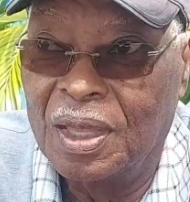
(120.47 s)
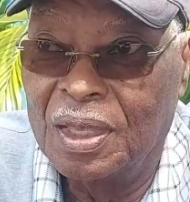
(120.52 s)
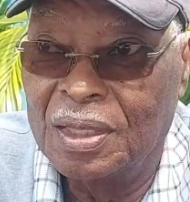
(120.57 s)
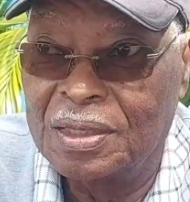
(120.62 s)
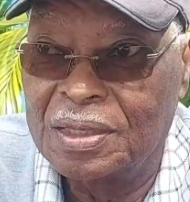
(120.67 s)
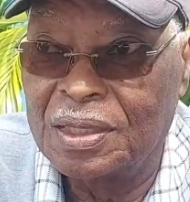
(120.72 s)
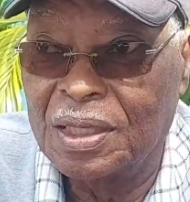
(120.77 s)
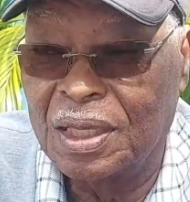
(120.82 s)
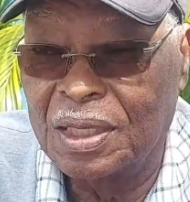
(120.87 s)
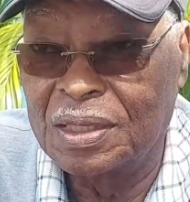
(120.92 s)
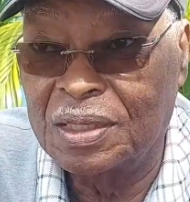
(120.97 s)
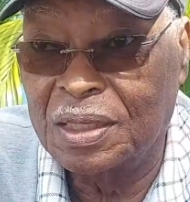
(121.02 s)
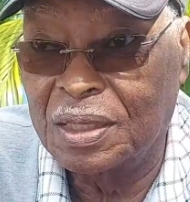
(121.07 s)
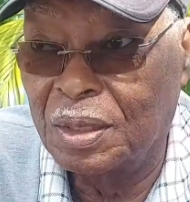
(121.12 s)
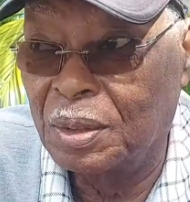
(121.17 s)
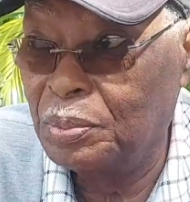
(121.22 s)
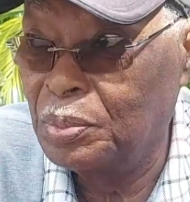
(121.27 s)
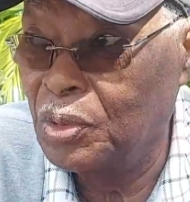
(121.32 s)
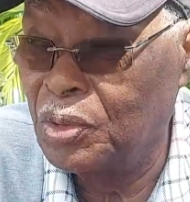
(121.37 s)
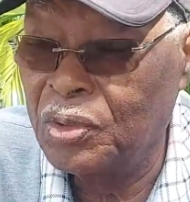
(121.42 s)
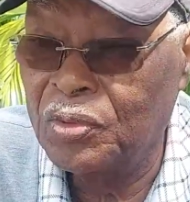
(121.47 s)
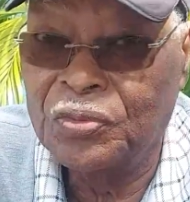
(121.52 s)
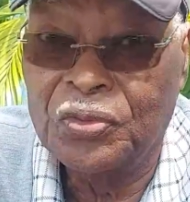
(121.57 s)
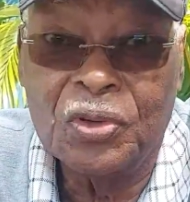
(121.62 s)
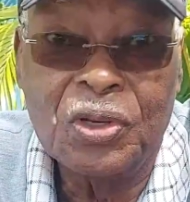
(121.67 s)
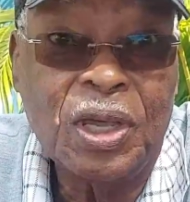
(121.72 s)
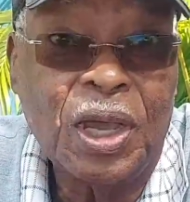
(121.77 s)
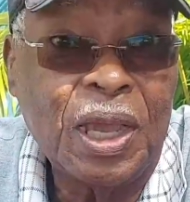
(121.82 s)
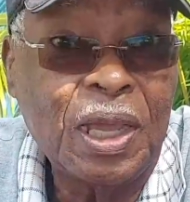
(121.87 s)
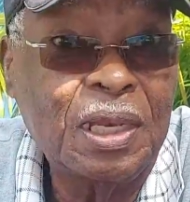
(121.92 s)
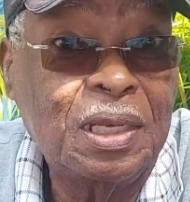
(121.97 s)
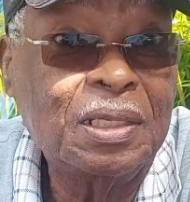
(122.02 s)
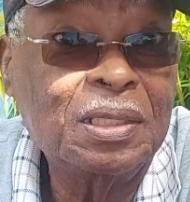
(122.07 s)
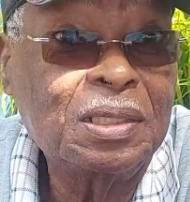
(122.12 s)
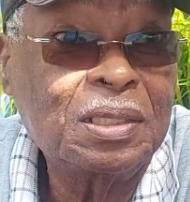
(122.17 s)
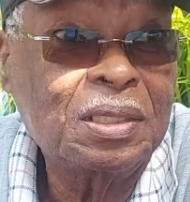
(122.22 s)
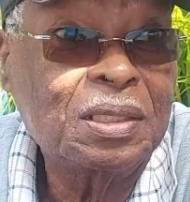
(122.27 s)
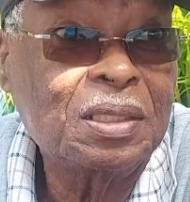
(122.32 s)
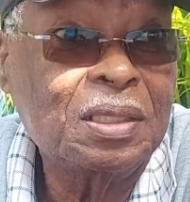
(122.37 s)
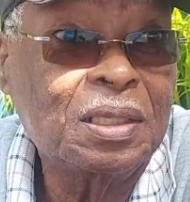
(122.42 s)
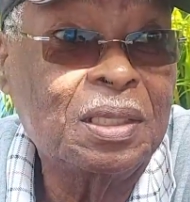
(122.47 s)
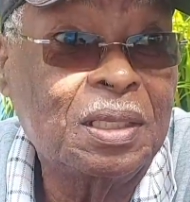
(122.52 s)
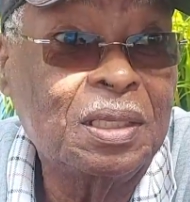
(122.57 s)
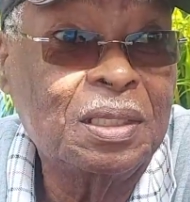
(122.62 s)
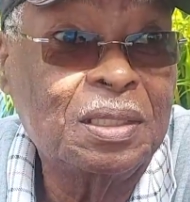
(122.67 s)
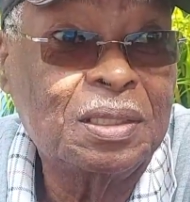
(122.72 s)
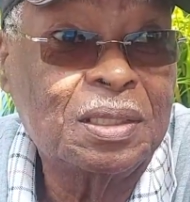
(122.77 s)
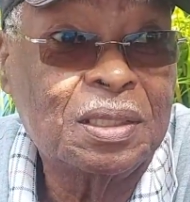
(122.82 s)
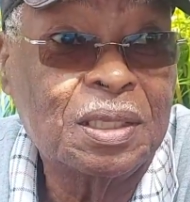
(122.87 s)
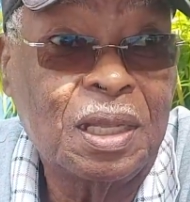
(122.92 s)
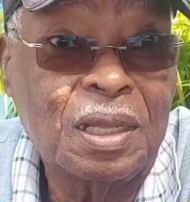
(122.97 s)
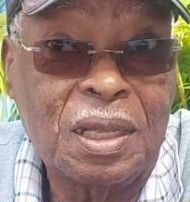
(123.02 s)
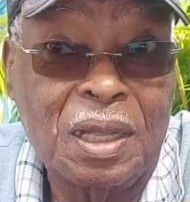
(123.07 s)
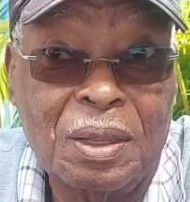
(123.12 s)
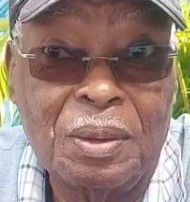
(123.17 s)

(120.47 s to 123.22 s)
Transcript: It's a beautiful island. It's